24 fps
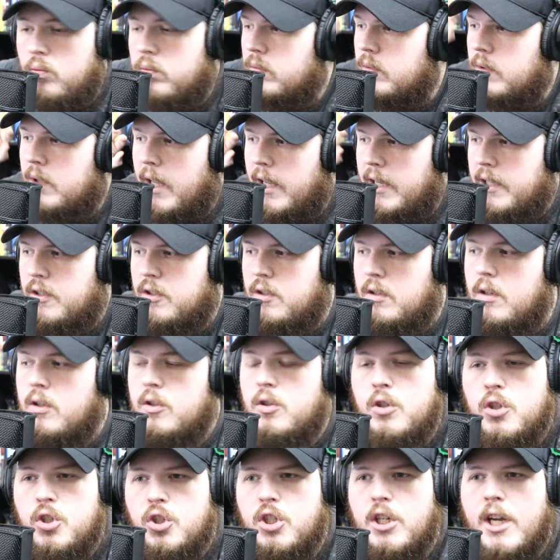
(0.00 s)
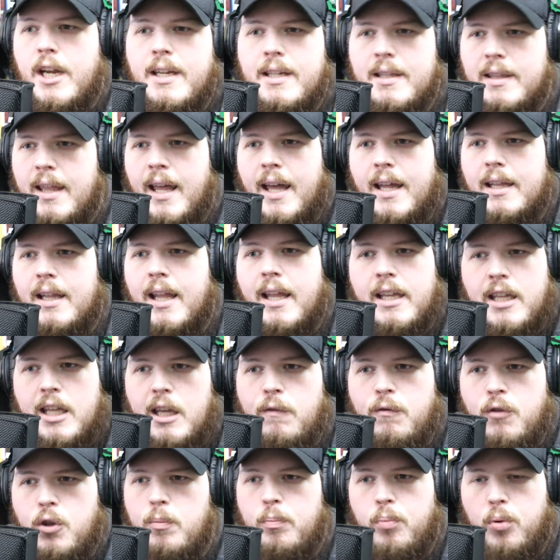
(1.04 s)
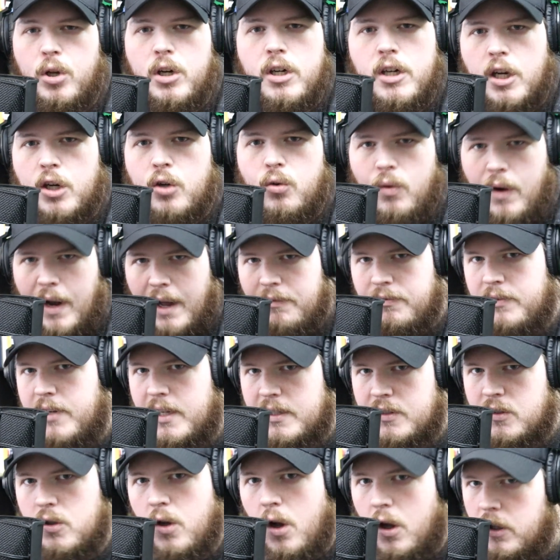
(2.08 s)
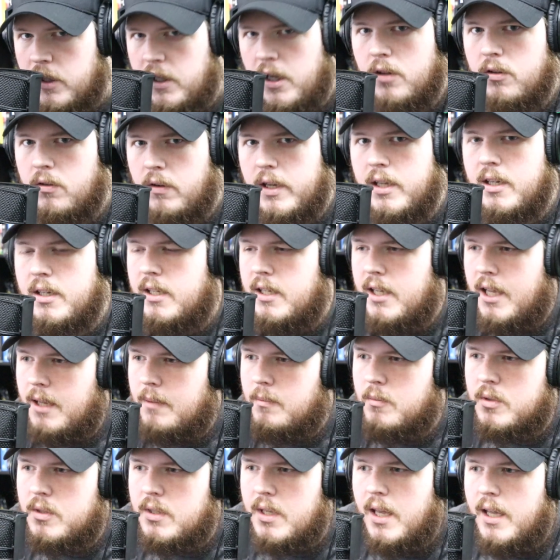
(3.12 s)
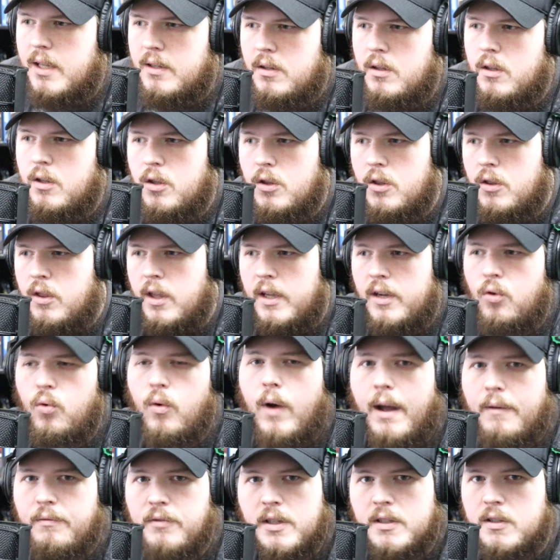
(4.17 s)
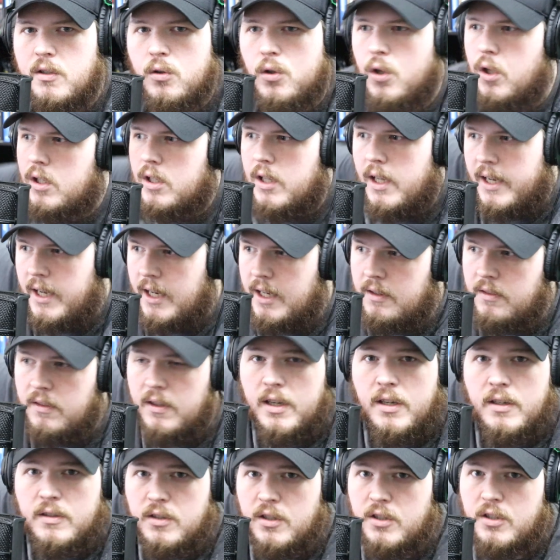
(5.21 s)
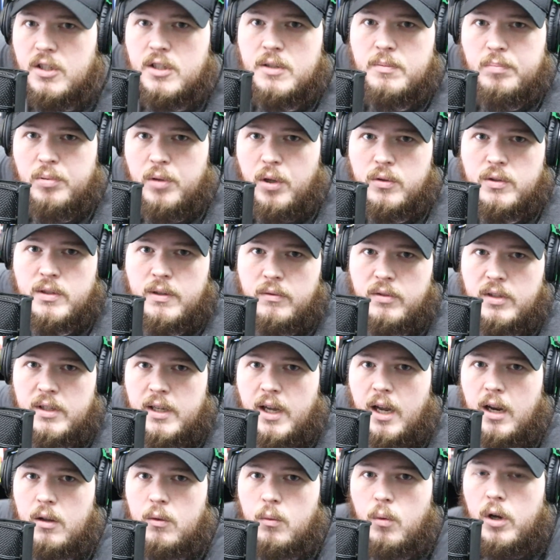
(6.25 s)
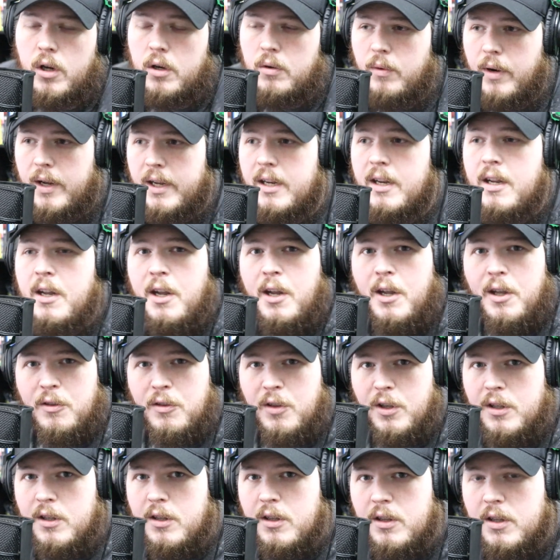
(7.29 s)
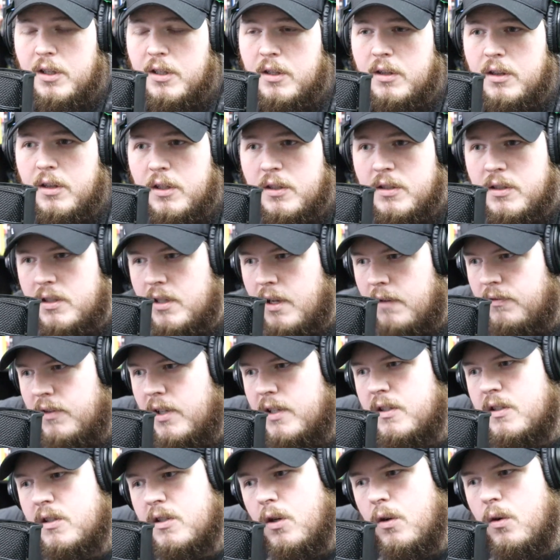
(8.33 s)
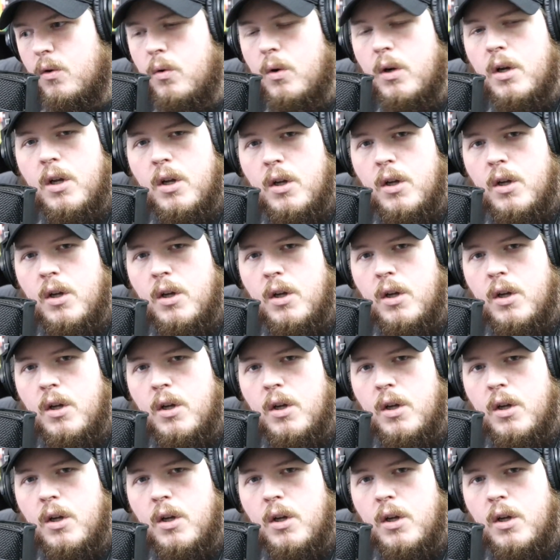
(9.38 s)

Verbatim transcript: like shit that like if you put in a graph next to all the other indie games, the graph doesn't look like anything because it just blows everything out of the water, right? The stuff that's so